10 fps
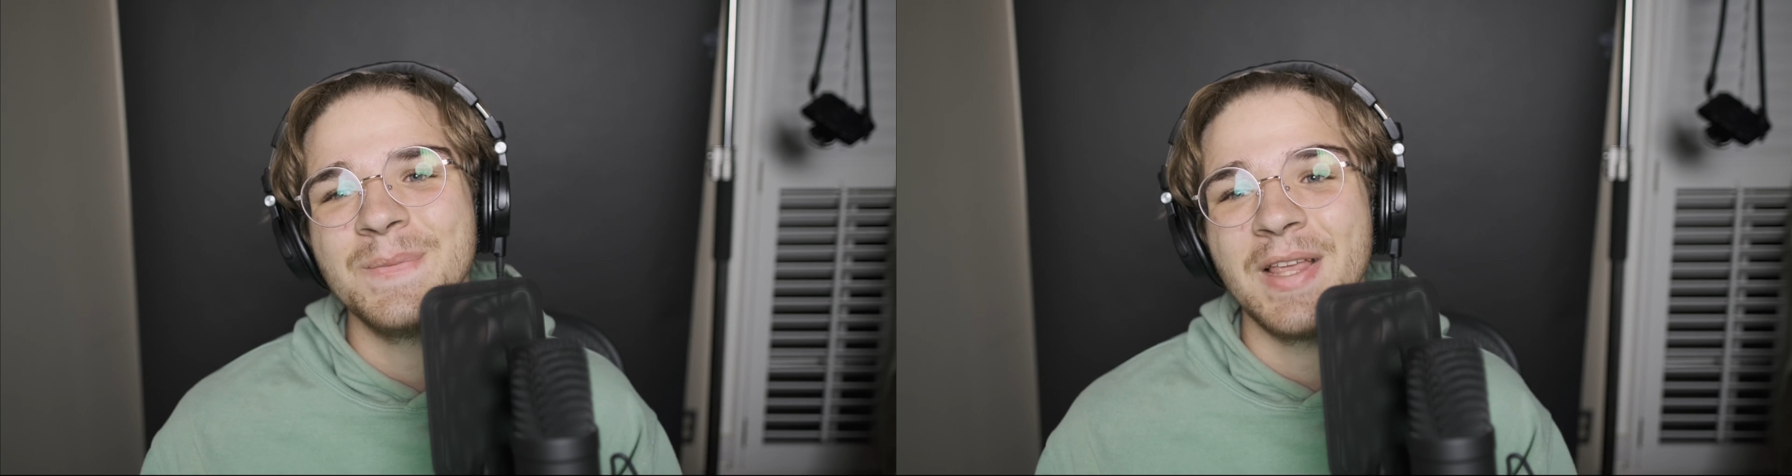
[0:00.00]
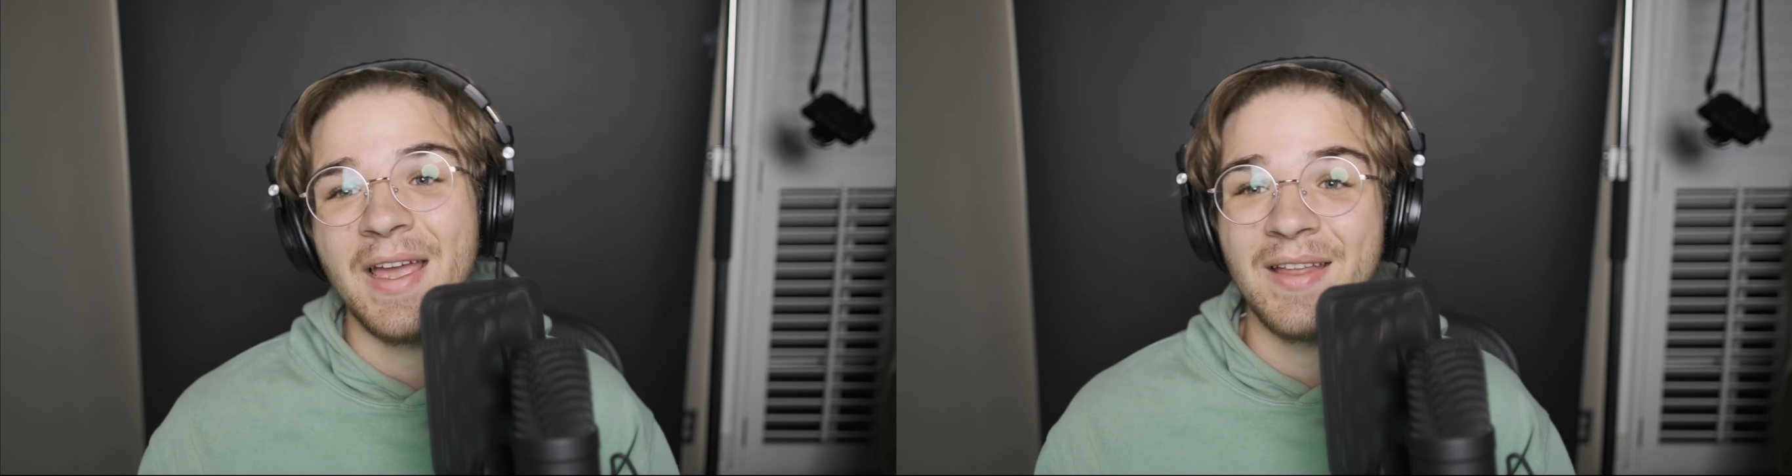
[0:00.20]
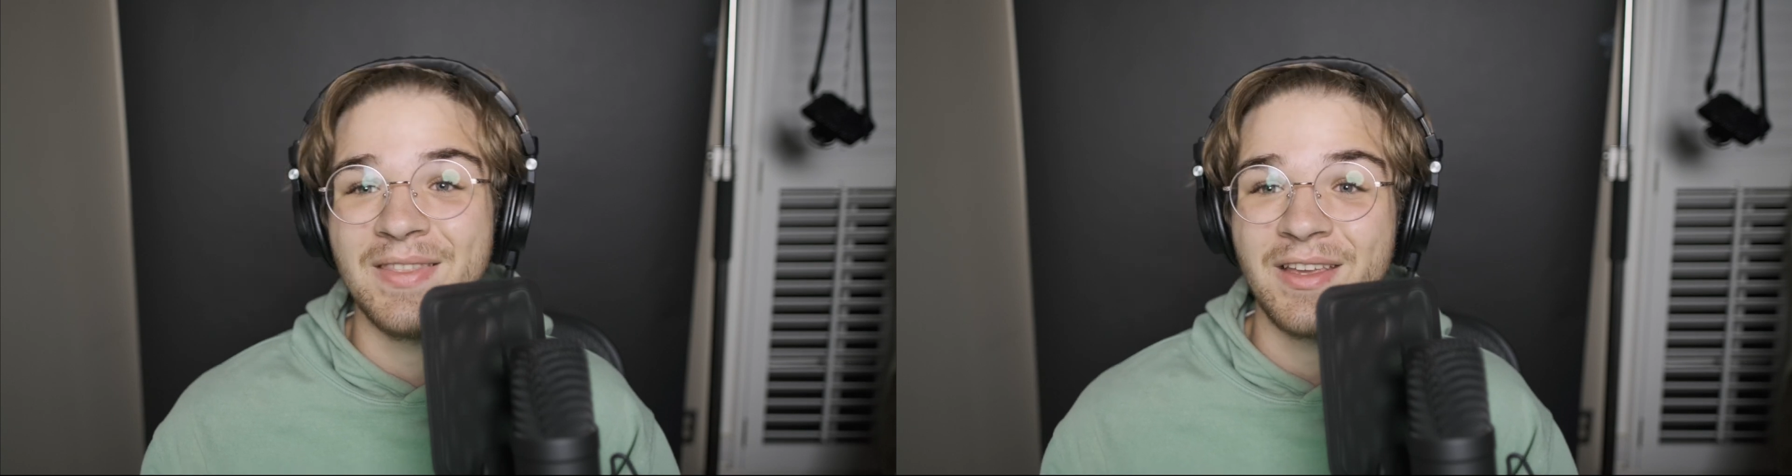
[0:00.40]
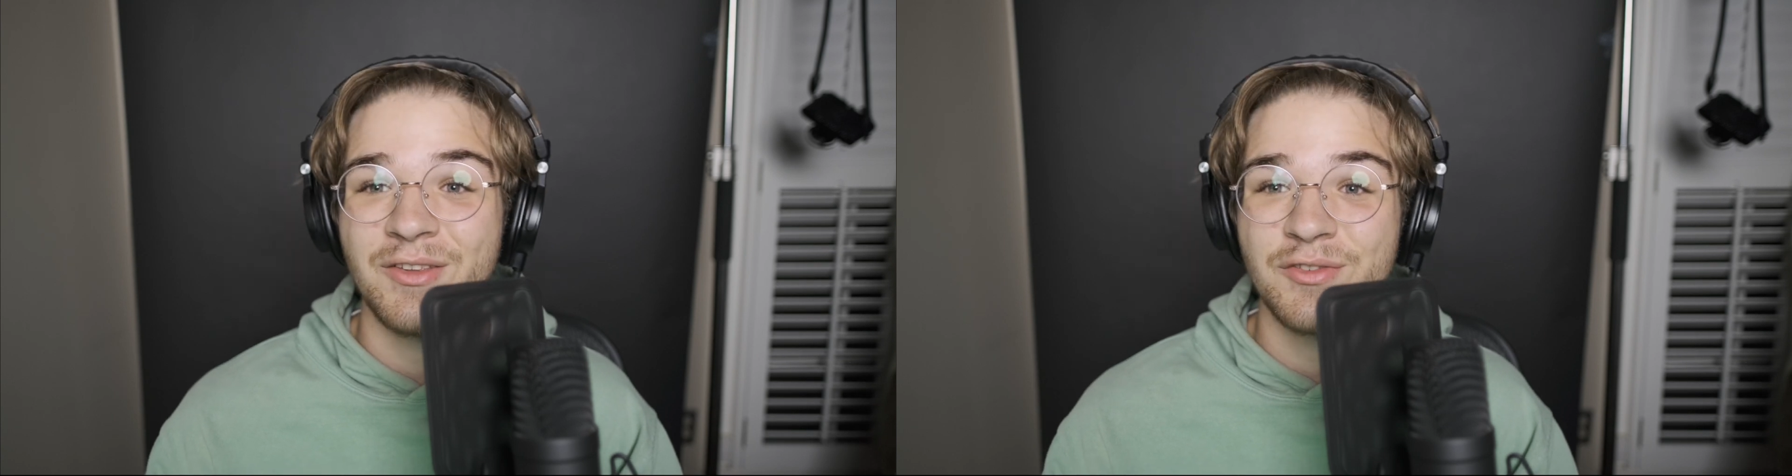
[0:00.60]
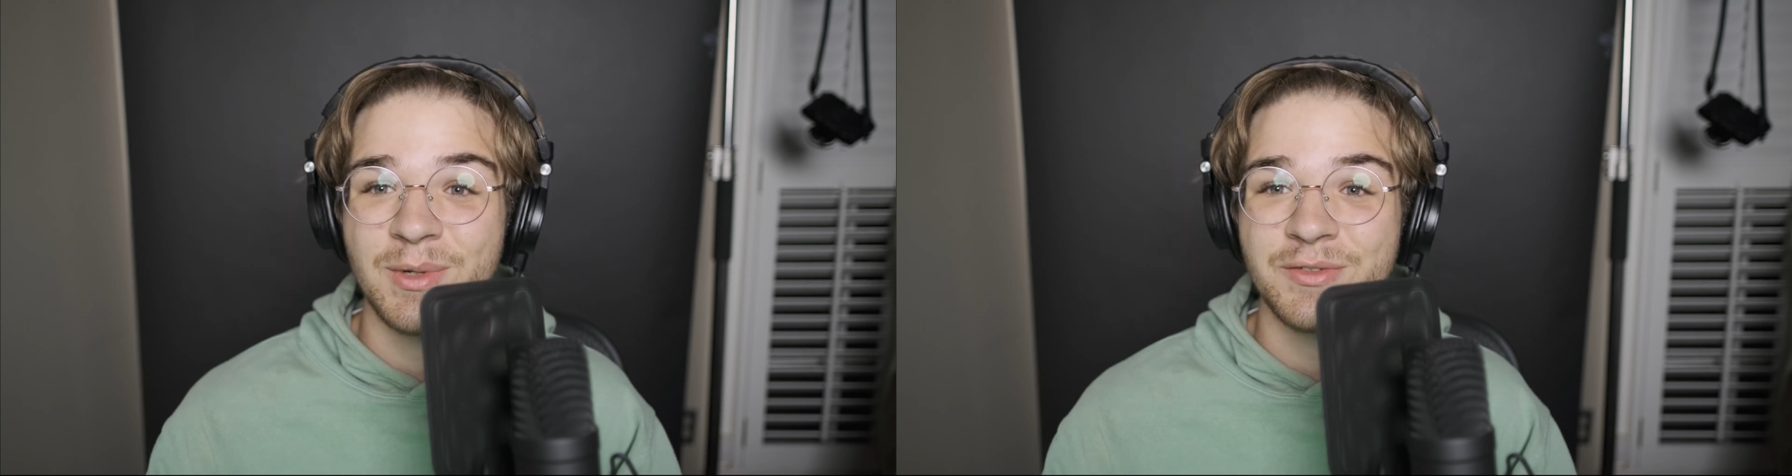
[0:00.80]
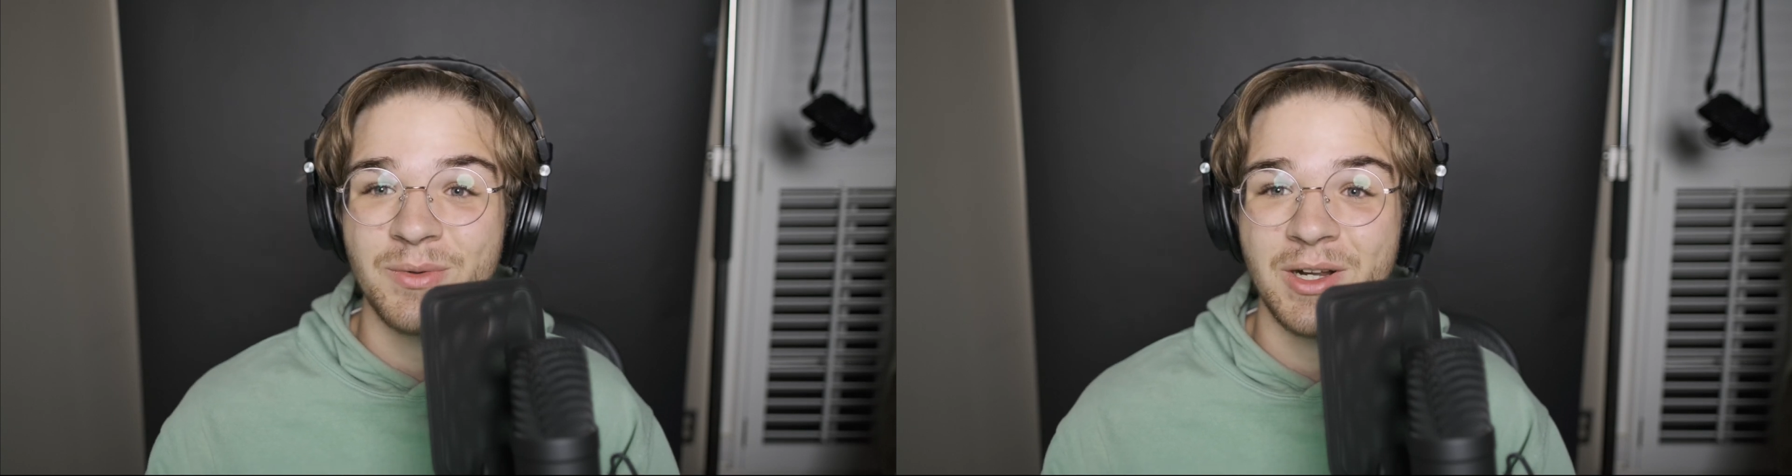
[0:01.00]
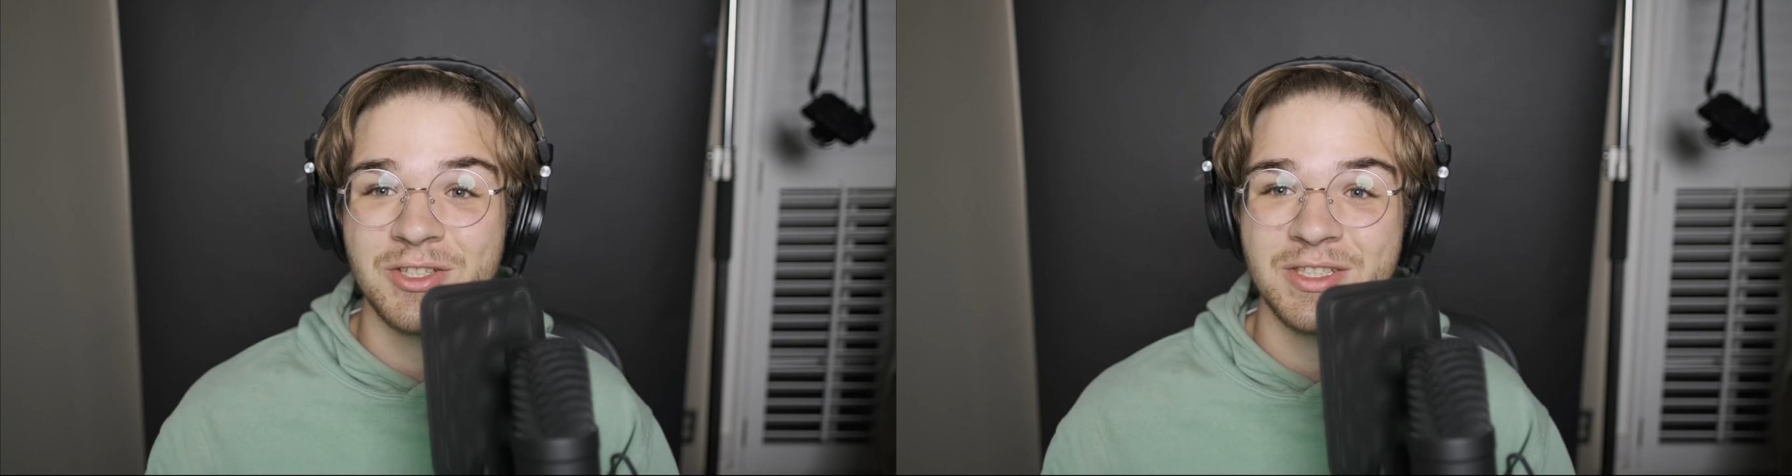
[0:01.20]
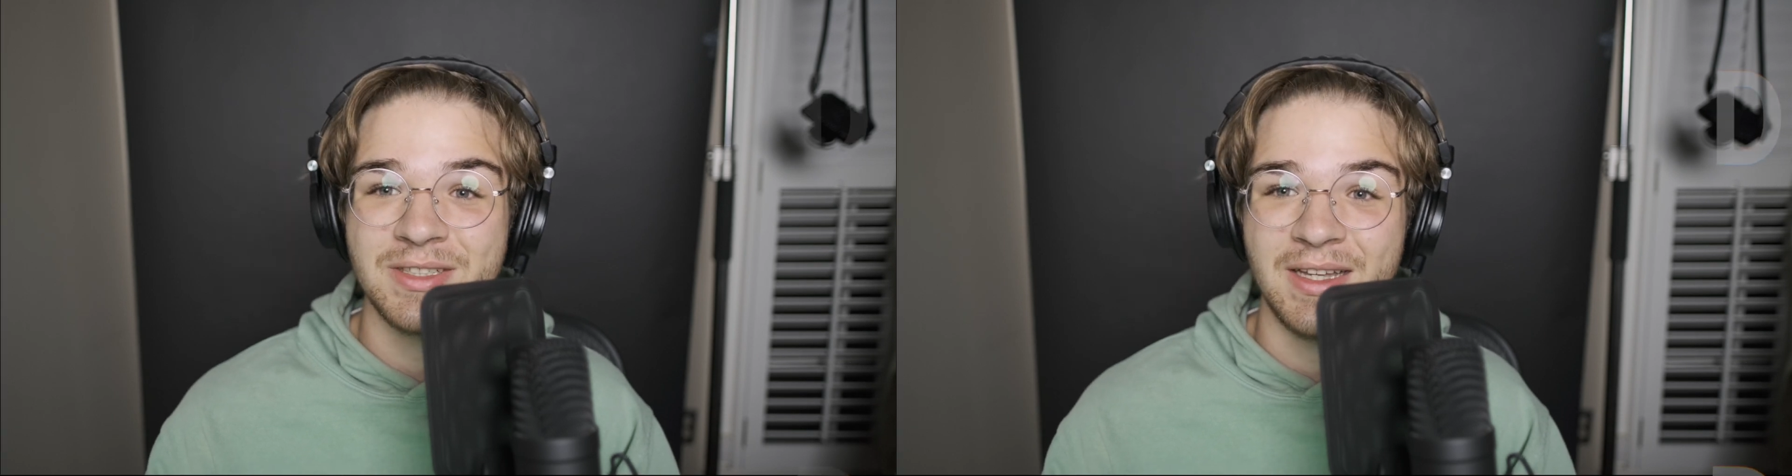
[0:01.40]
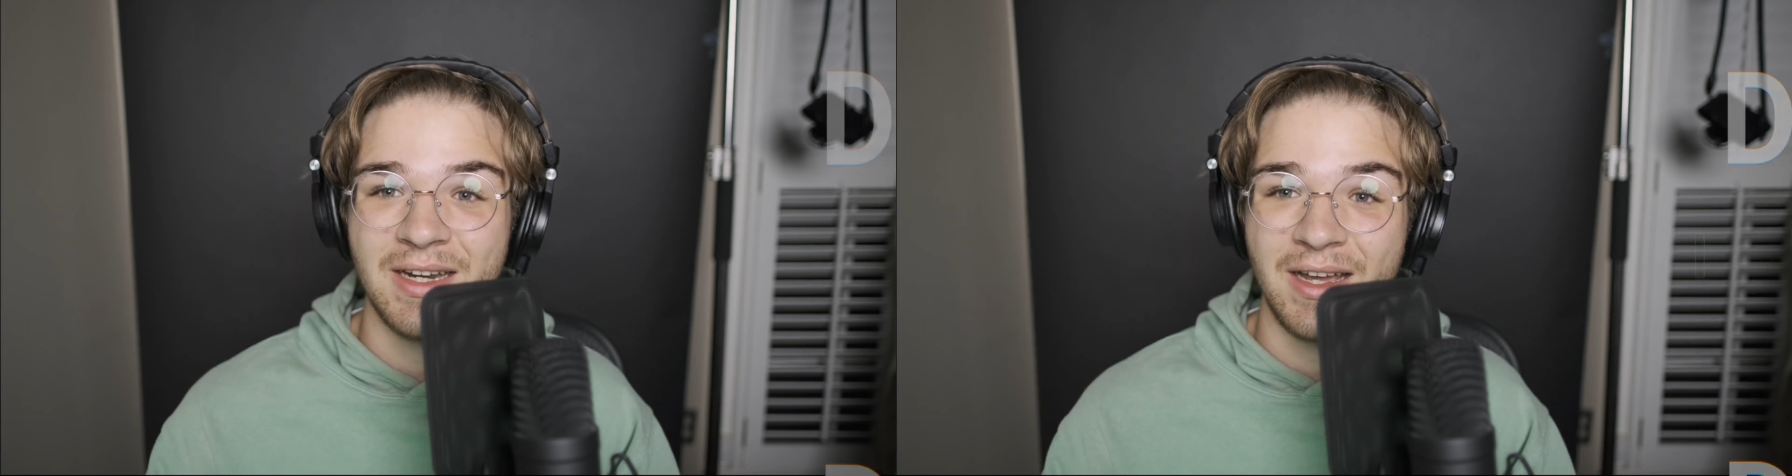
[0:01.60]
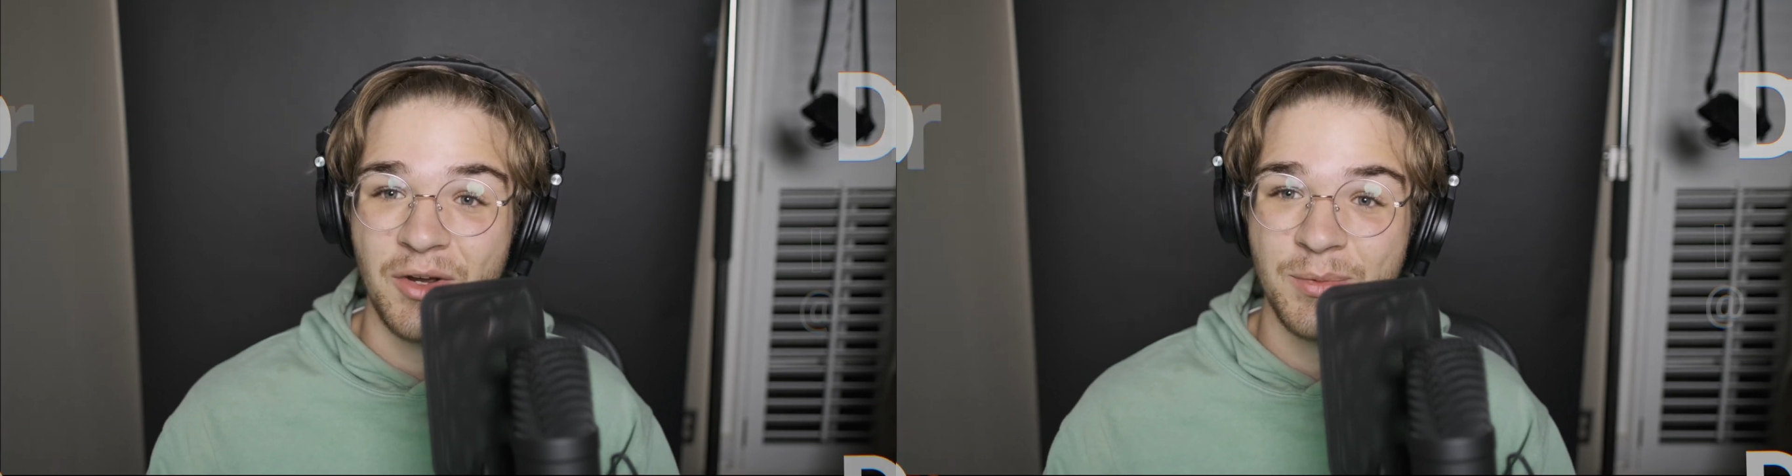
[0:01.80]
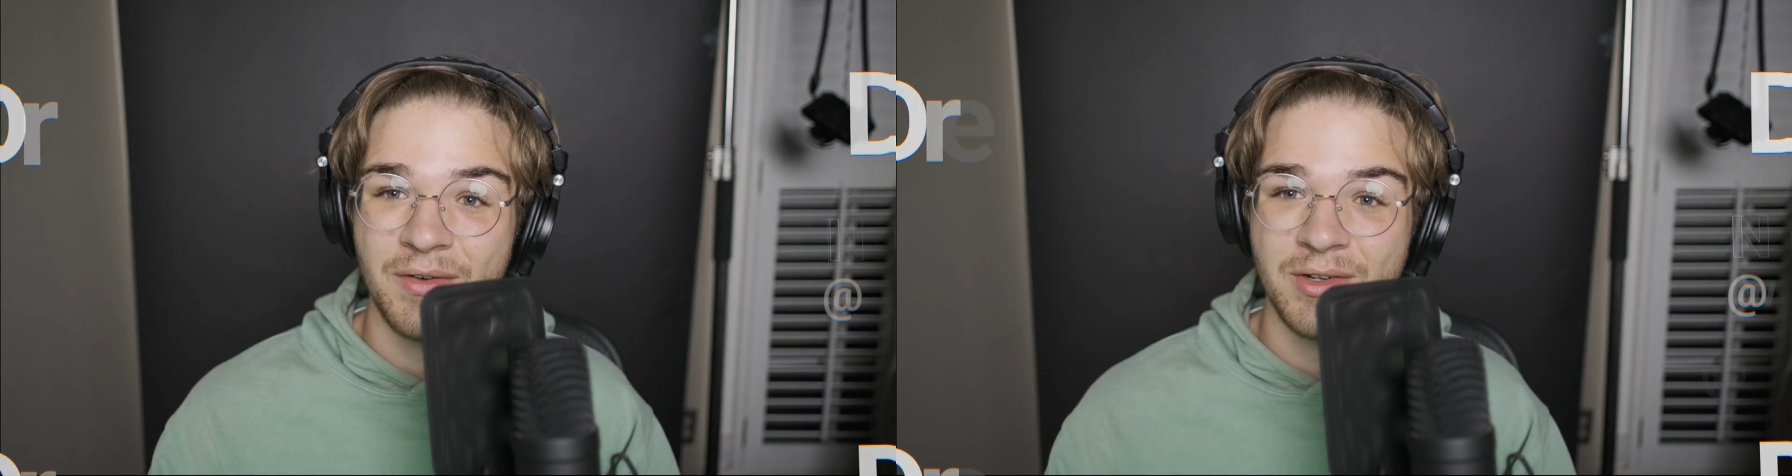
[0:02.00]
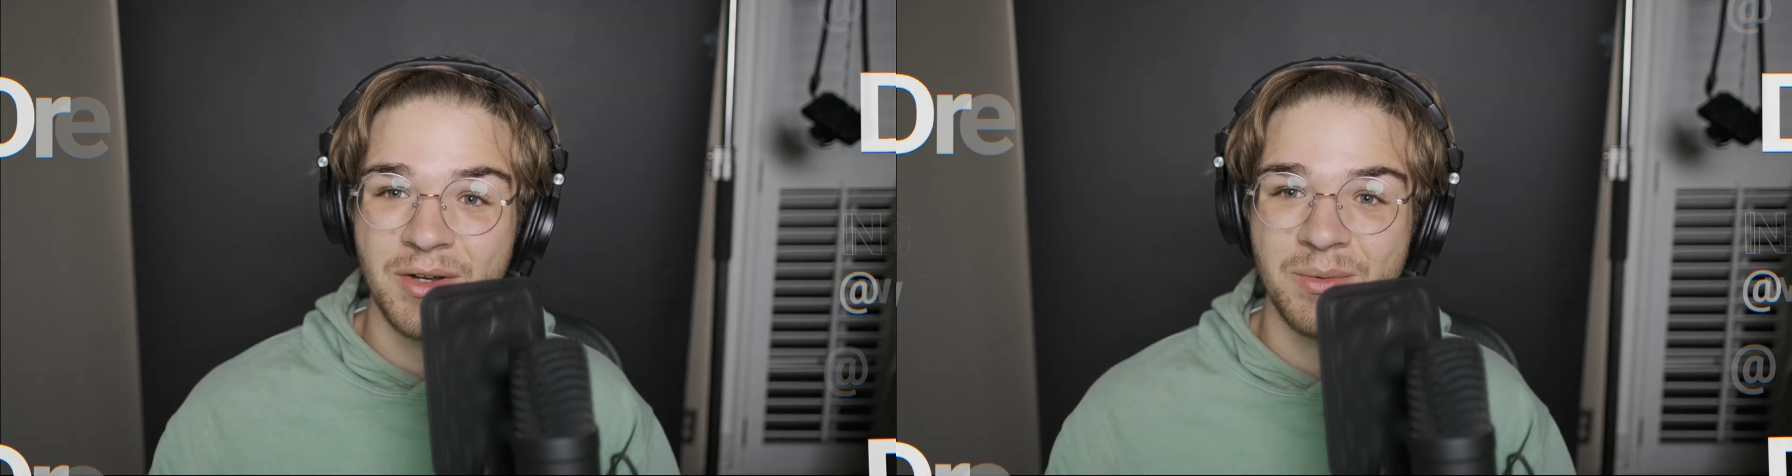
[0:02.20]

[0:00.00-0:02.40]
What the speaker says: And thank you so much for watching, and I hope you have a good